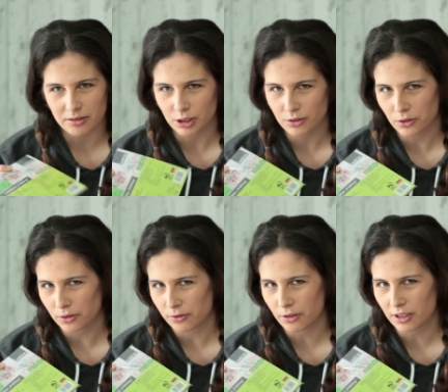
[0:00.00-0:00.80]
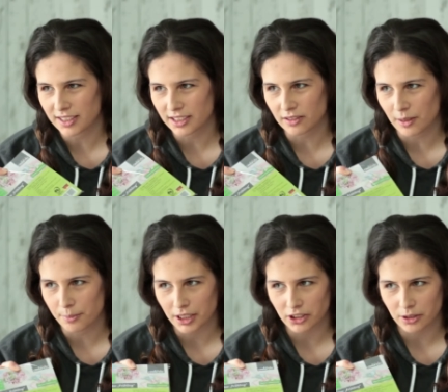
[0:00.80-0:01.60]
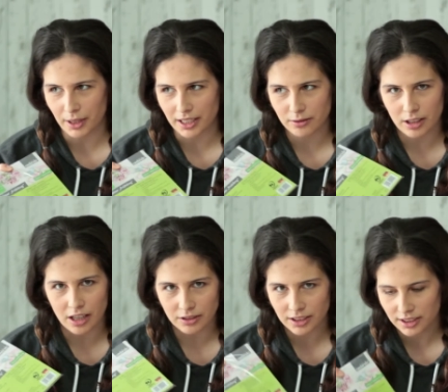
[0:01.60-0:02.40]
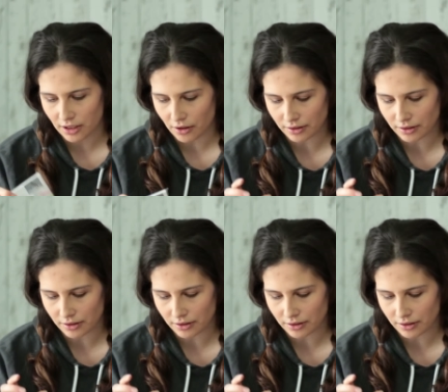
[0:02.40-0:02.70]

useful for Instagram picture backgrounds, so